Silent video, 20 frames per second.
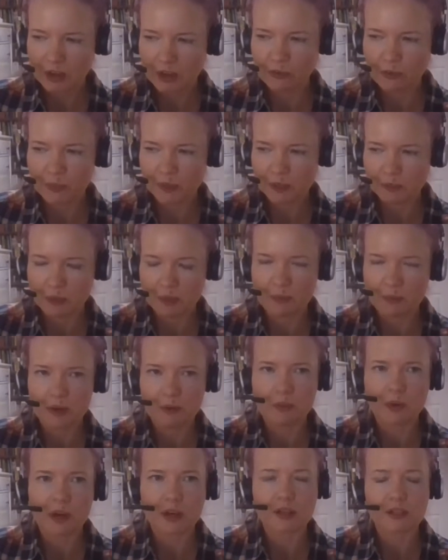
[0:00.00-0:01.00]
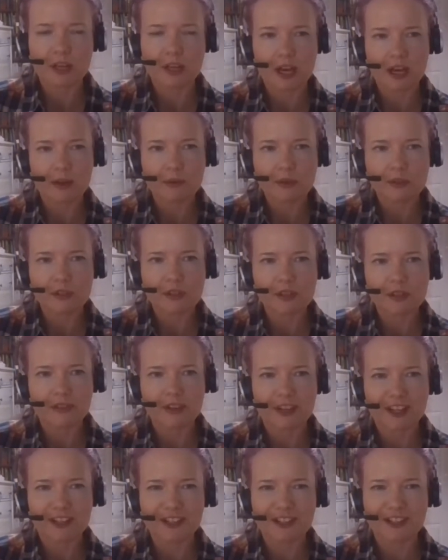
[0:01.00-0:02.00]
have almost been my worst hours of
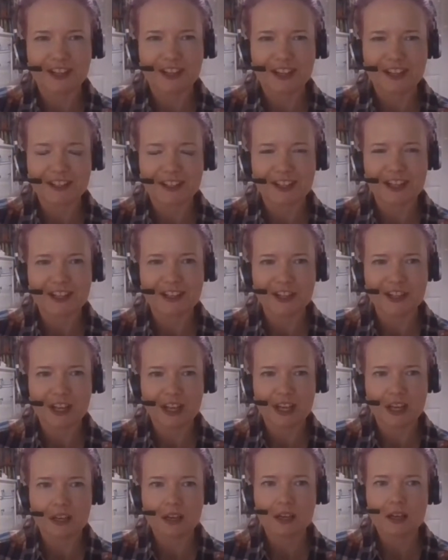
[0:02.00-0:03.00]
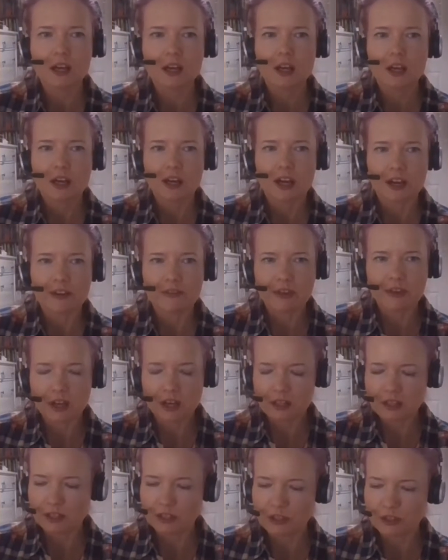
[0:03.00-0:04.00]
an engine as an engineer. Kind of
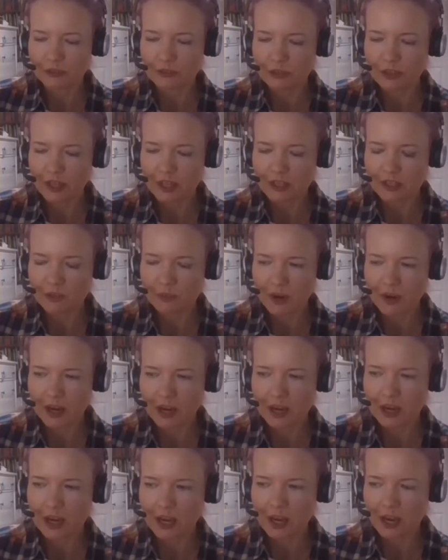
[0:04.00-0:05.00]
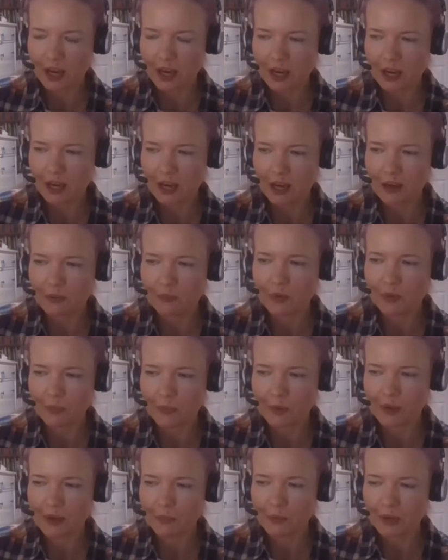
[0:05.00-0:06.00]
a, a sort of things where uh, we'll,
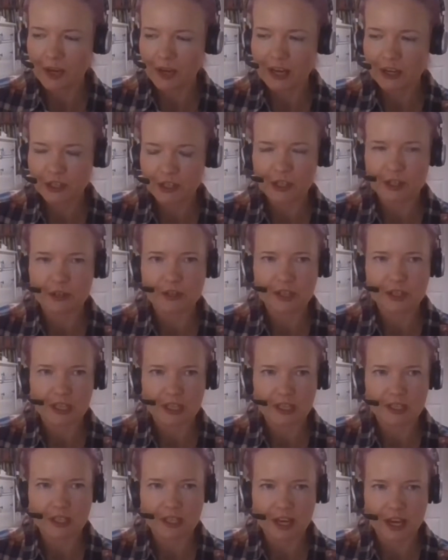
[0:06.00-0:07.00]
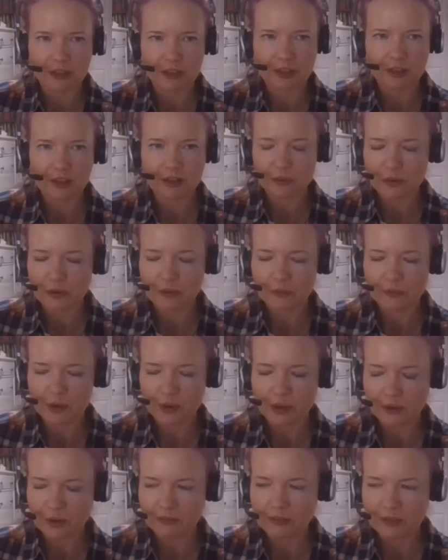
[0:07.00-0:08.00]
we'll, we'll lash those things together,
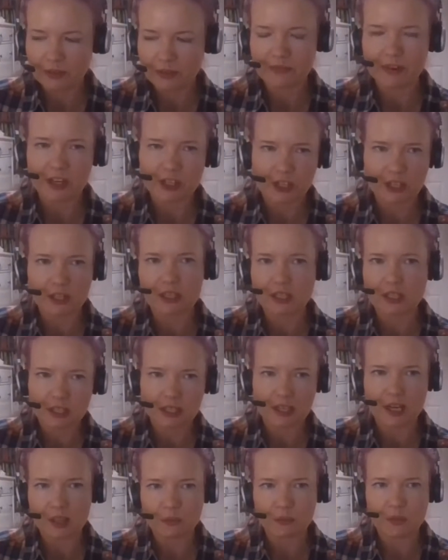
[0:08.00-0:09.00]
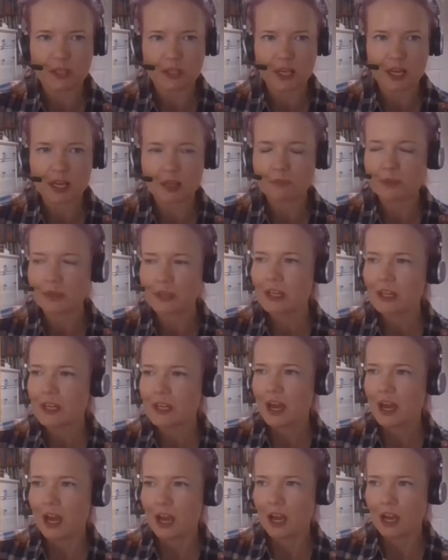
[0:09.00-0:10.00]
equivalent of lashing things together with tape,
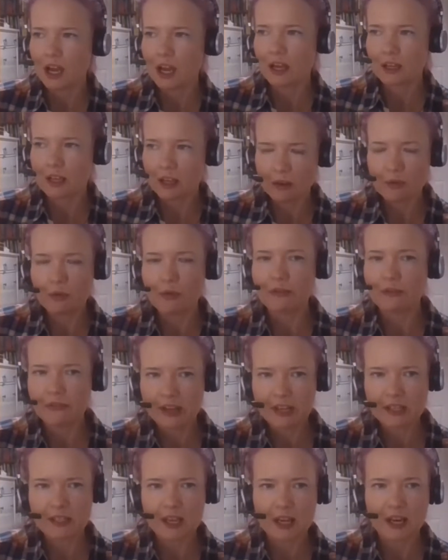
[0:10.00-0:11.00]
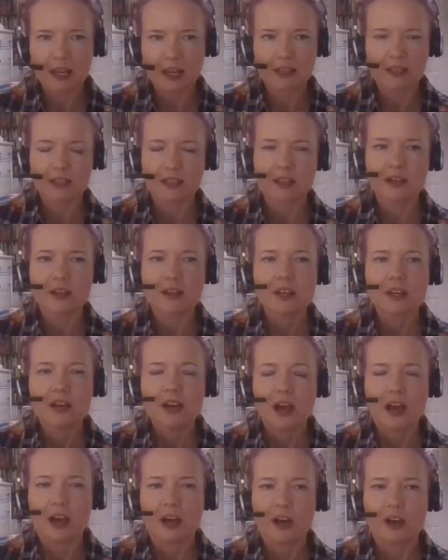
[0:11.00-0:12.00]
uh, and going, well, we'll fix that later.
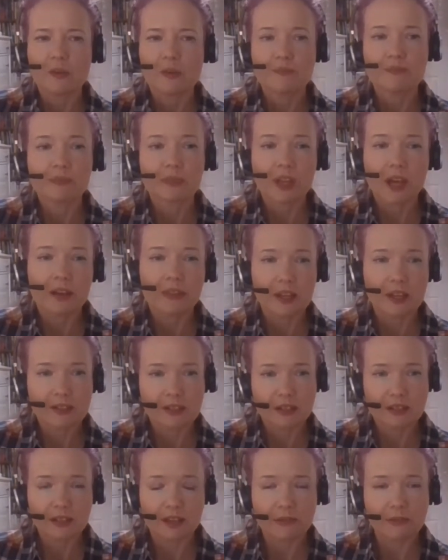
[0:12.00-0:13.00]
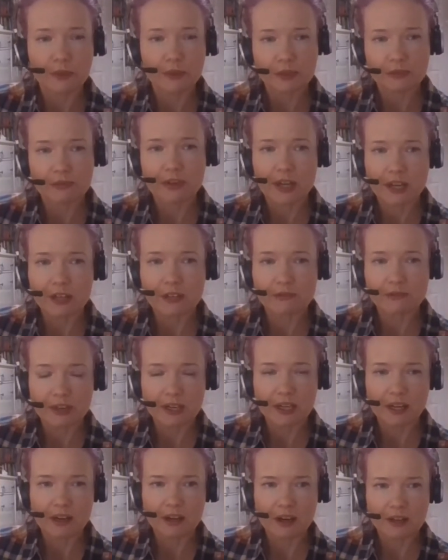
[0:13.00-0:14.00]
Um, and that's the stuff which re- has
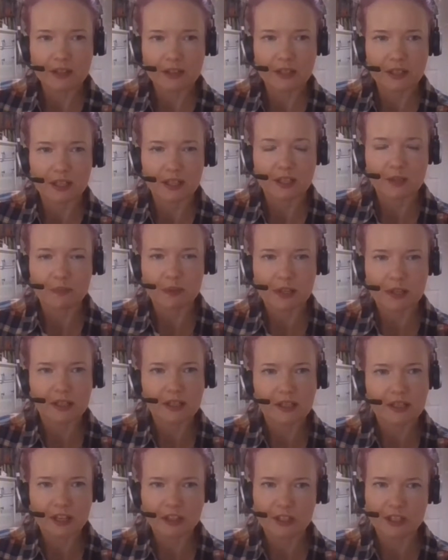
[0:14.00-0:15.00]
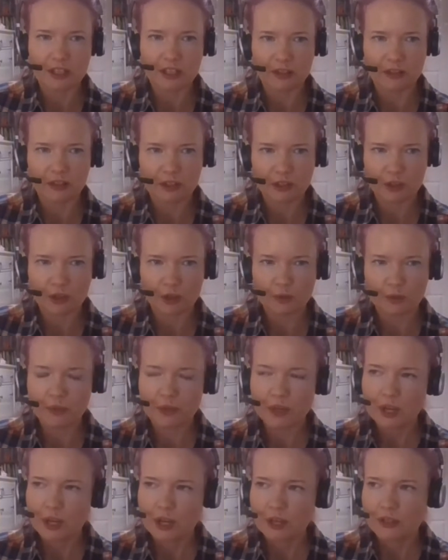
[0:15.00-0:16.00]
really lasted because it's actually done the job.
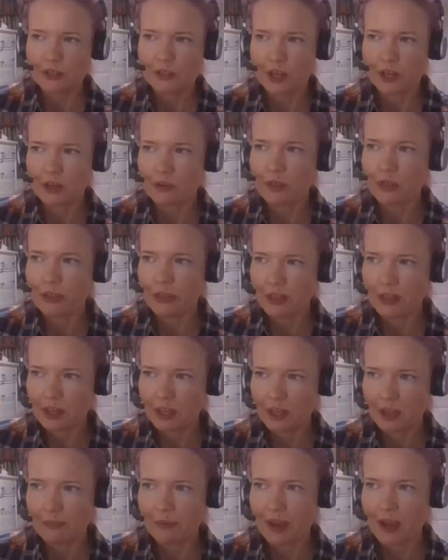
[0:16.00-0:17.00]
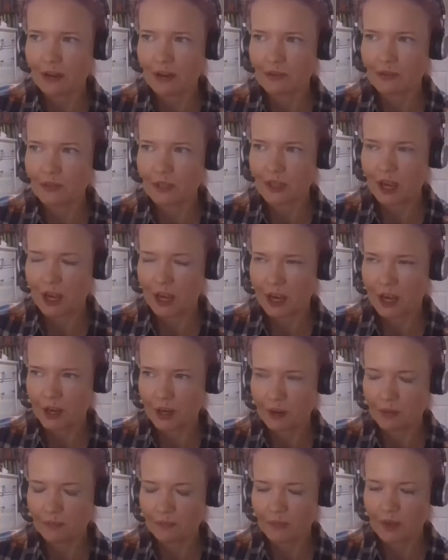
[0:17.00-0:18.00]
So thinking about
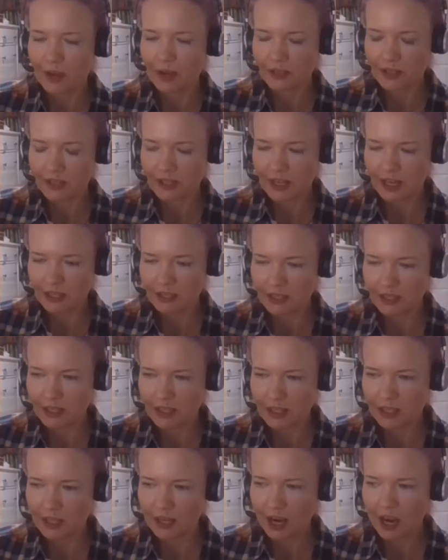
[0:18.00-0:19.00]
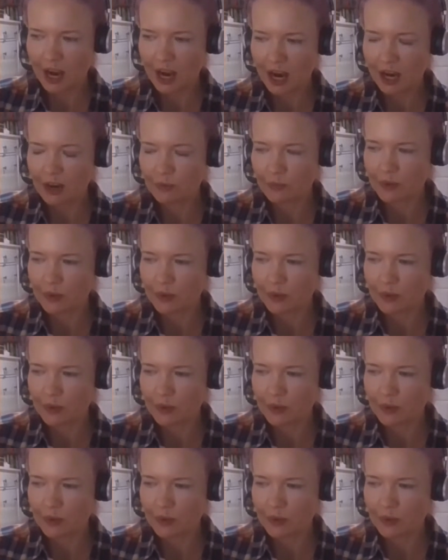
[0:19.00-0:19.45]
um, understanding how